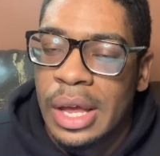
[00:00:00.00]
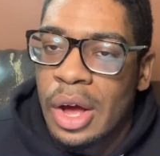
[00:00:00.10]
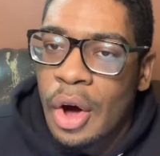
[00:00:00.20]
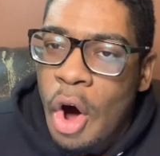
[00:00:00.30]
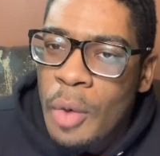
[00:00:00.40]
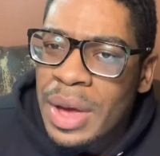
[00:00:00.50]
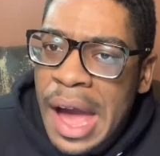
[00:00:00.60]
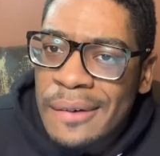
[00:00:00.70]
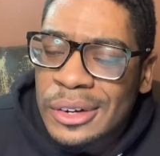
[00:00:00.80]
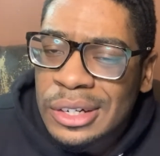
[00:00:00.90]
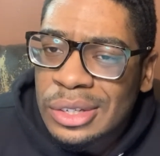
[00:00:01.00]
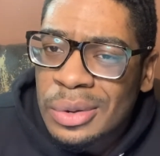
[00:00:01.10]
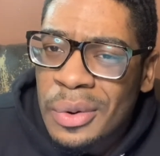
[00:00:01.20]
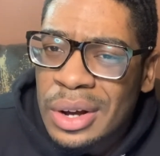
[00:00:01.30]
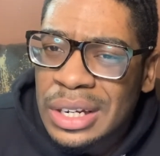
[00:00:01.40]
Kobe averaged
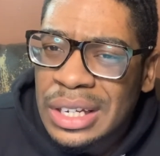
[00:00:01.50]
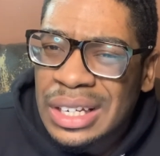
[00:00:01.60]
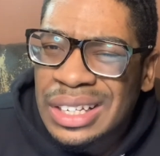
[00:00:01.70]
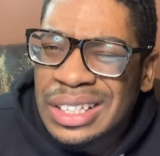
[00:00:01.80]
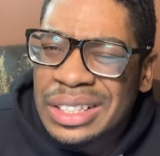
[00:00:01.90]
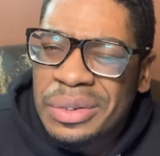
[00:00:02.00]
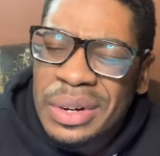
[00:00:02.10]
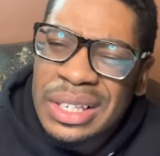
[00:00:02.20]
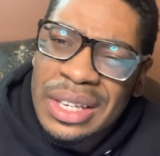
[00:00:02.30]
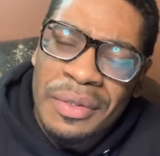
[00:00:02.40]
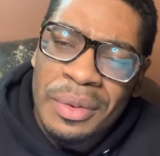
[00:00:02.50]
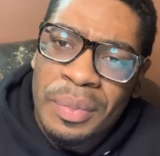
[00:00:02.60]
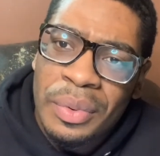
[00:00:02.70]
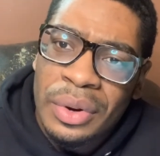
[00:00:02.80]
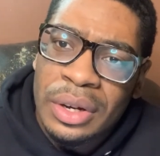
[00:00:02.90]
twenty, twenty-seven
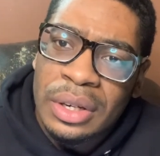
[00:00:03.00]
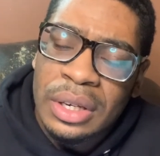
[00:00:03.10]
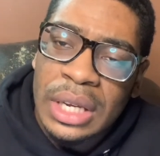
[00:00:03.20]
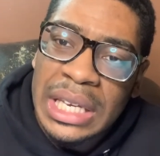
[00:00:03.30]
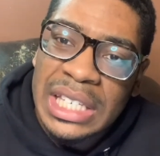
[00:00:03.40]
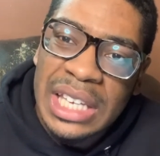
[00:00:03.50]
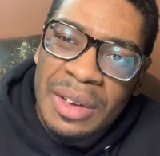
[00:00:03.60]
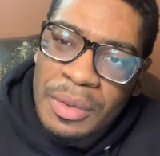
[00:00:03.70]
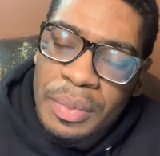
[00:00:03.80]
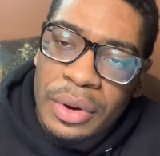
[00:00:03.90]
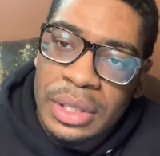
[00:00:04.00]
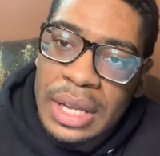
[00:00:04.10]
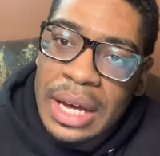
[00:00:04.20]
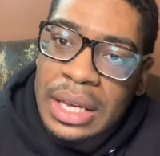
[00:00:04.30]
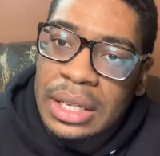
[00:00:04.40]
point seven points
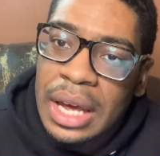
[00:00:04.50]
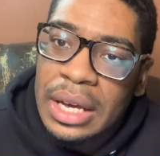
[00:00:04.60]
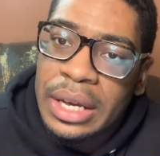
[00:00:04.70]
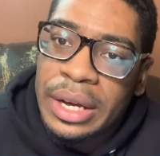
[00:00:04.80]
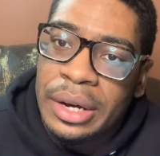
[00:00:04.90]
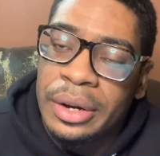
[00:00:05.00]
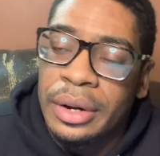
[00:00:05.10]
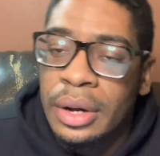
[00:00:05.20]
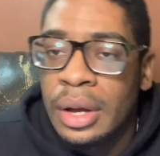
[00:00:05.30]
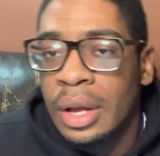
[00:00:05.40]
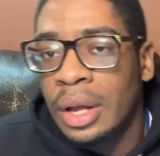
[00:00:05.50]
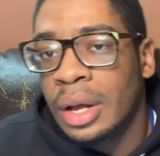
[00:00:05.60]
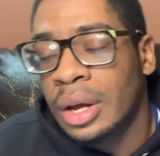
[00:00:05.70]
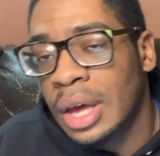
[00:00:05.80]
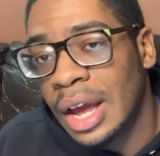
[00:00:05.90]
that that year.
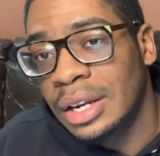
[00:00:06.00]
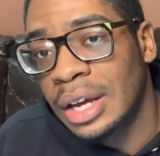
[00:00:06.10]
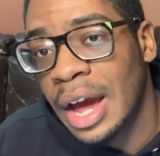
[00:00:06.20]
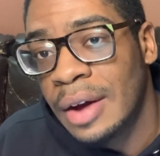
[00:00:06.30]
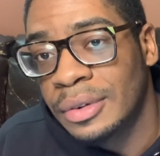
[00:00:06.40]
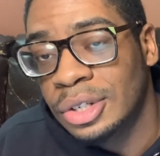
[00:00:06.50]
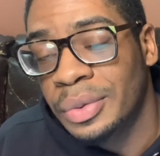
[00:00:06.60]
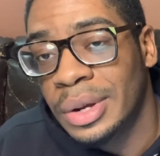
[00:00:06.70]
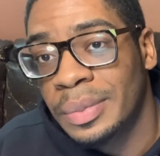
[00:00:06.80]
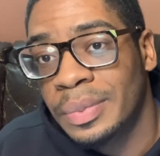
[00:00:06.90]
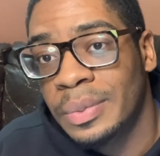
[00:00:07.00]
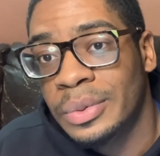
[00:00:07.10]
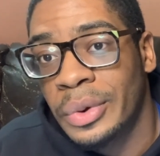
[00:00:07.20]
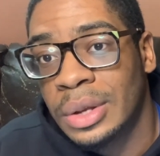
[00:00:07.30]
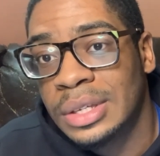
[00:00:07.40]
K D averaged twenty,
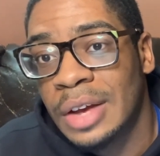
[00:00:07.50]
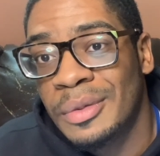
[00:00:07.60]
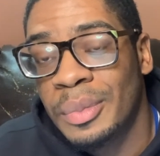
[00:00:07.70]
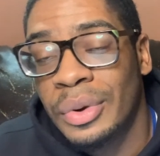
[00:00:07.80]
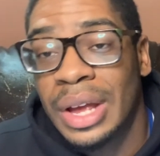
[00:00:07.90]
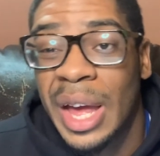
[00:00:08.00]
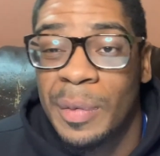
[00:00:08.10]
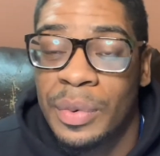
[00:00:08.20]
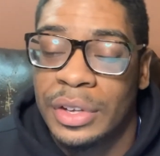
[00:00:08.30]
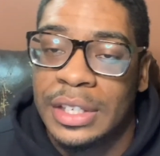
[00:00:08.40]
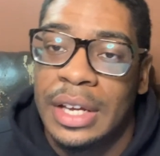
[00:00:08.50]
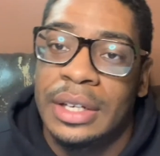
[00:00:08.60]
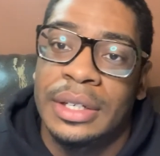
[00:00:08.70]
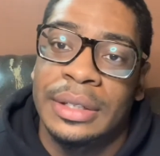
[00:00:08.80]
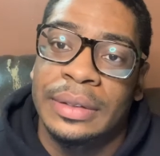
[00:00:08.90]
twenty-seven point eight points that year.